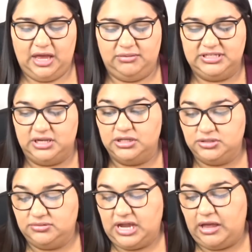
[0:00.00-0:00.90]
This
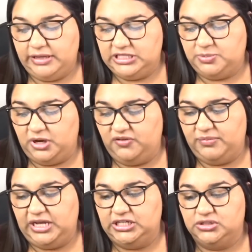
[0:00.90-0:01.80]
also now is part of
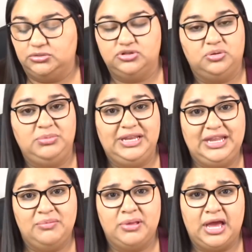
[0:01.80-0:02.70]
my social
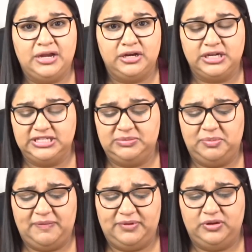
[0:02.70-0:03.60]
media planner, because
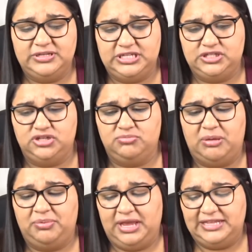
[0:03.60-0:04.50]
people have been noticing too, my
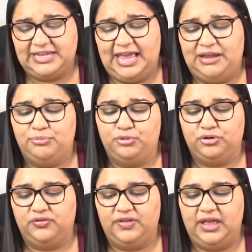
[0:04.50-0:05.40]
plans I add
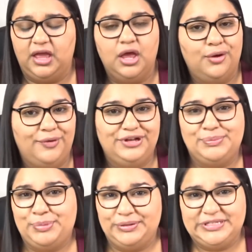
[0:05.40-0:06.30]
more of like when to
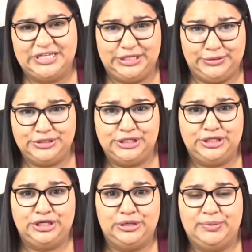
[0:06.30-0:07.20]
post to
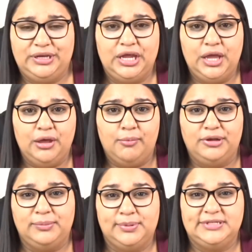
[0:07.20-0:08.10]
YouTube and when
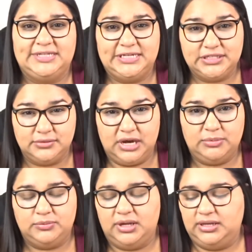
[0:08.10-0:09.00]
to post to Instagram
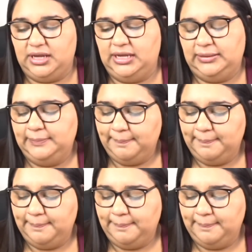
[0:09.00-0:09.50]
and whatnot.